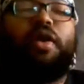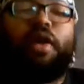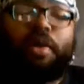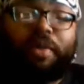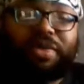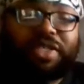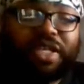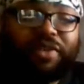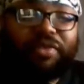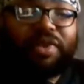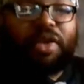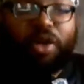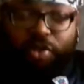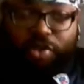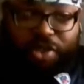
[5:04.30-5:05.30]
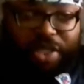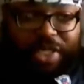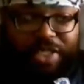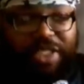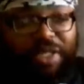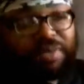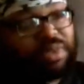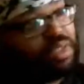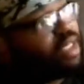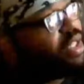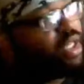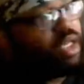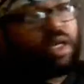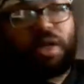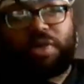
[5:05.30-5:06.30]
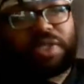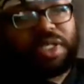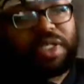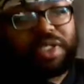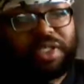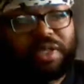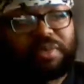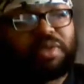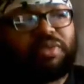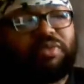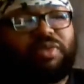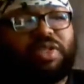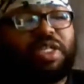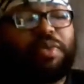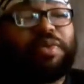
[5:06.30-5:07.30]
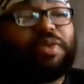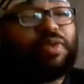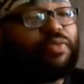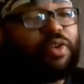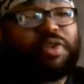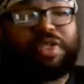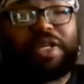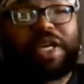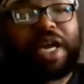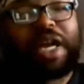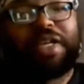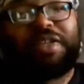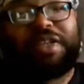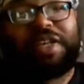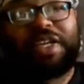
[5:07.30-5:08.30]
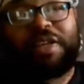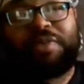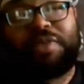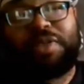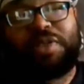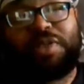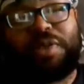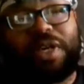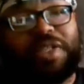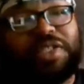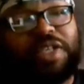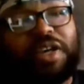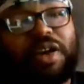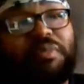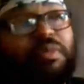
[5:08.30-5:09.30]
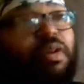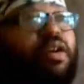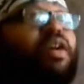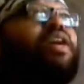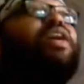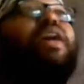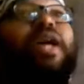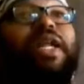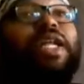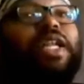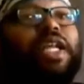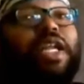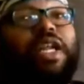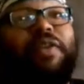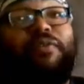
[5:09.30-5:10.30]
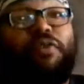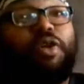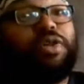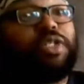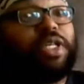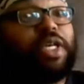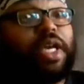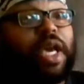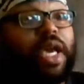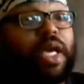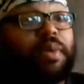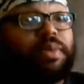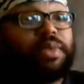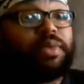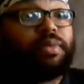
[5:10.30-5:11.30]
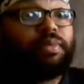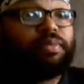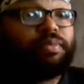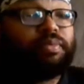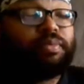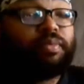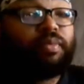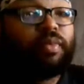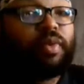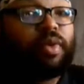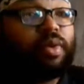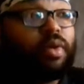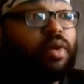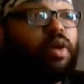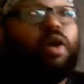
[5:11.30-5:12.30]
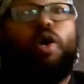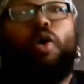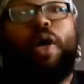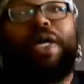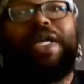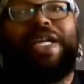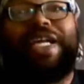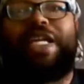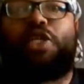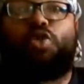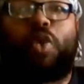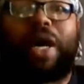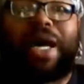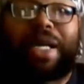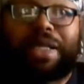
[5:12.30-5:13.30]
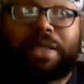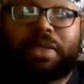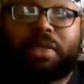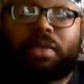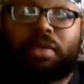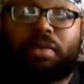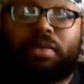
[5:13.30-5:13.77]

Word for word: Number seven, O J Simpson. I think O J Simpson was he was the first guy to eclipse the two thousand yard mark, and he did it in fourteen games. Oh, and he did it twice.